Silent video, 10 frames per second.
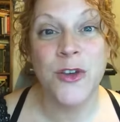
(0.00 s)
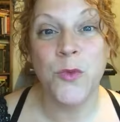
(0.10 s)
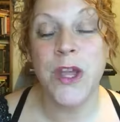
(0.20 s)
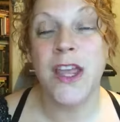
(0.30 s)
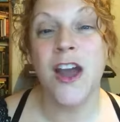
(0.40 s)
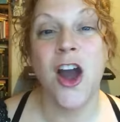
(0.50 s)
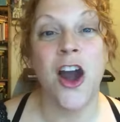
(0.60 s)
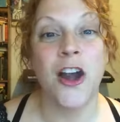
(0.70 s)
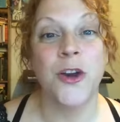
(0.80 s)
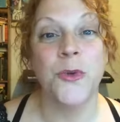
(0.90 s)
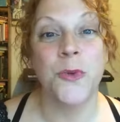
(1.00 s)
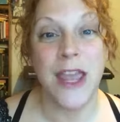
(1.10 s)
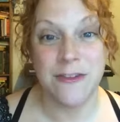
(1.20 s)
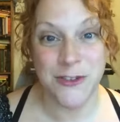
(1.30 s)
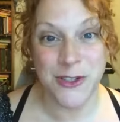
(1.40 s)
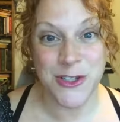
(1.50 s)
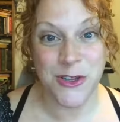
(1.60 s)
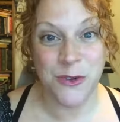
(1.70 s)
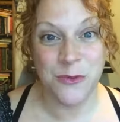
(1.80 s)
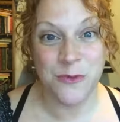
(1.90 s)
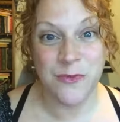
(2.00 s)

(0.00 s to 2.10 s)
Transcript: we are grateful to.